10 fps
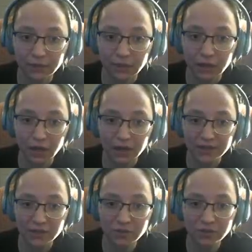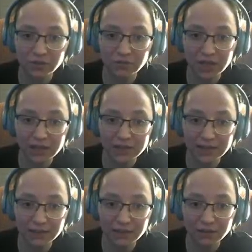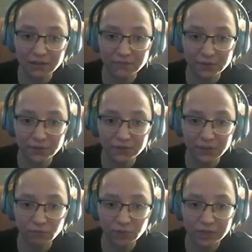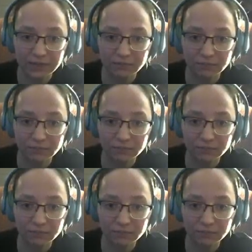Alright, so those two died down here for some reason.